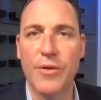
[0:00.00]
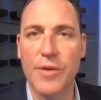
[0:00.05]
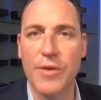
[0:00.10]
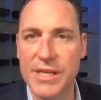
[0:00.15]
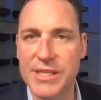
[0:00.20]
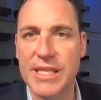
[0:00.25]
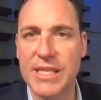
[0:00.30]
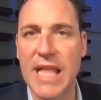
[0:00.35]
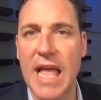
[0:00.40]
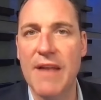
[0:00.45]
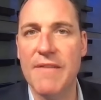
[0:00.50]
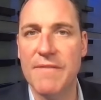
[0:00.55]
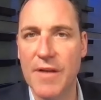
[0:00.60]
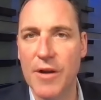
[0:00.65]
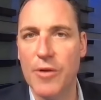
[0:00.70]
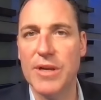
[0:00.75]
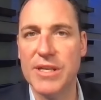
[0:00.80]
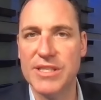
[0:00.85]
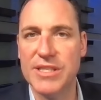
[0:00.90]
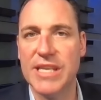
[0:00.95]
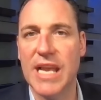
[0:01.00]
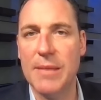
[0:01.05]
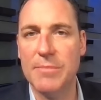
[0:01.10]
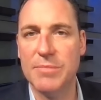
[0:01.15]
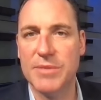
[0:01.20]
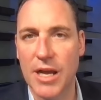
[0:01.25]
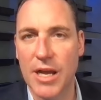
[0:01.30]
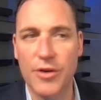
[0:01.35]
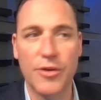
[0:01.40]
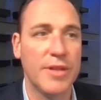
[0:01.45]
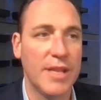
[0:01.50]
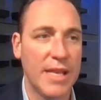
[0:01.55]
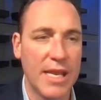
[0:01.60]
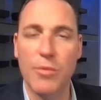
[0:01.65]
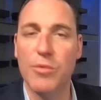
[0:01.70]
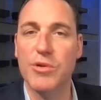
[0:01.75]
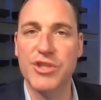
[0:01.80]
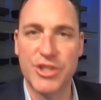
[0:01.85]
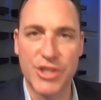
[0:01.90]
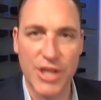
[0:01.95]
is in that very same tunnel that he
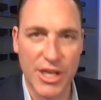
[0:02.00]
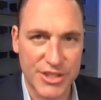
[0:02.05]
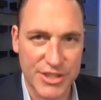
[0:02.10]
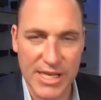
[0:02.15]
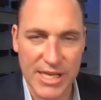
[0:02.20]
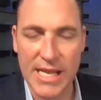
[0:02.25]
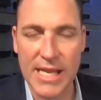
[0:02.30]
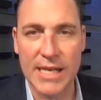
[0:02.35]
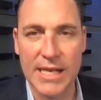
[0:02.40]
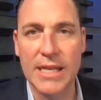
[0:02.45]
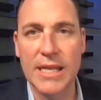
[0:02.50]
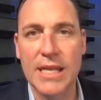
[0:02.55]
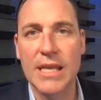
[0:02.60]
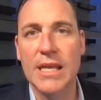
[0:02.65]
was just in.